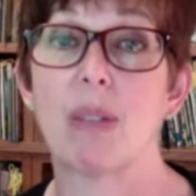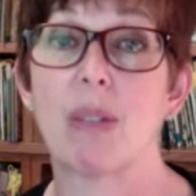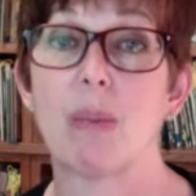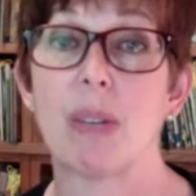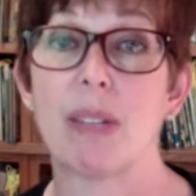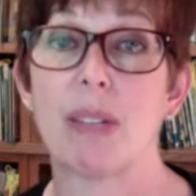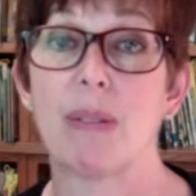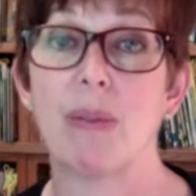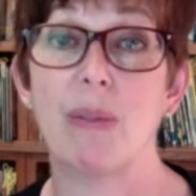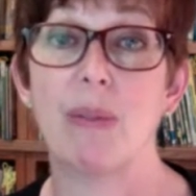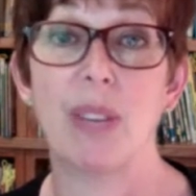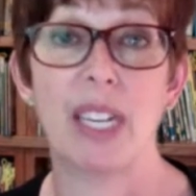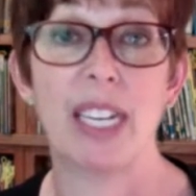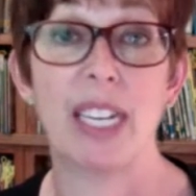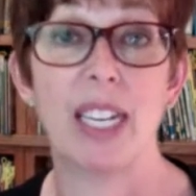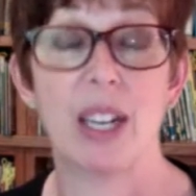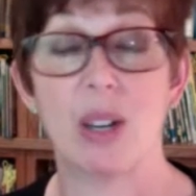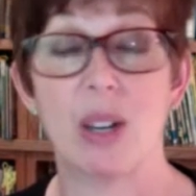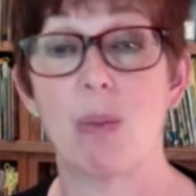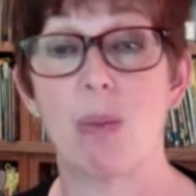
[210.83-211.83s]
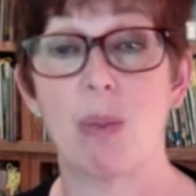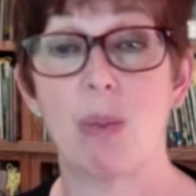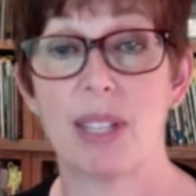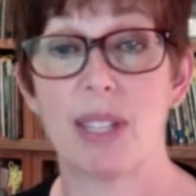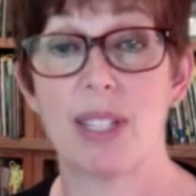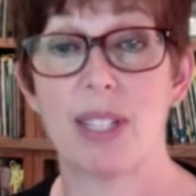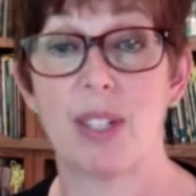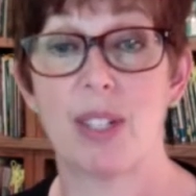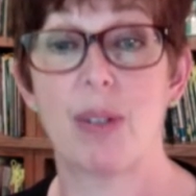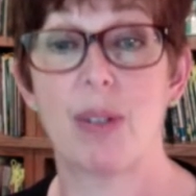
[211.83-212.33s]
with video with
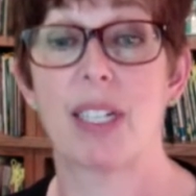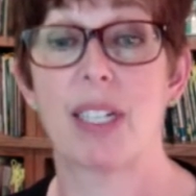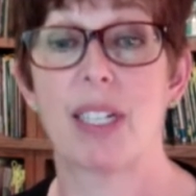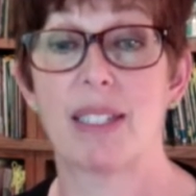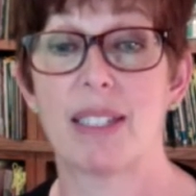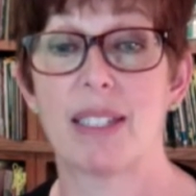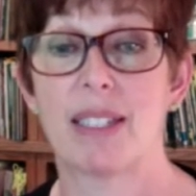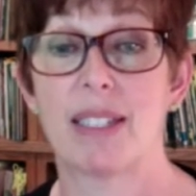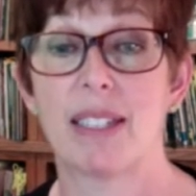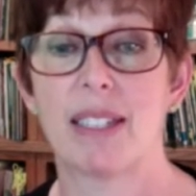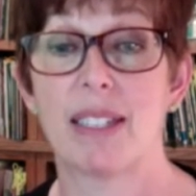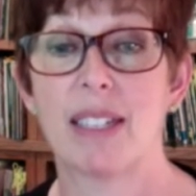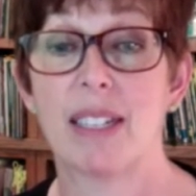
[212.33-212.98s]
students.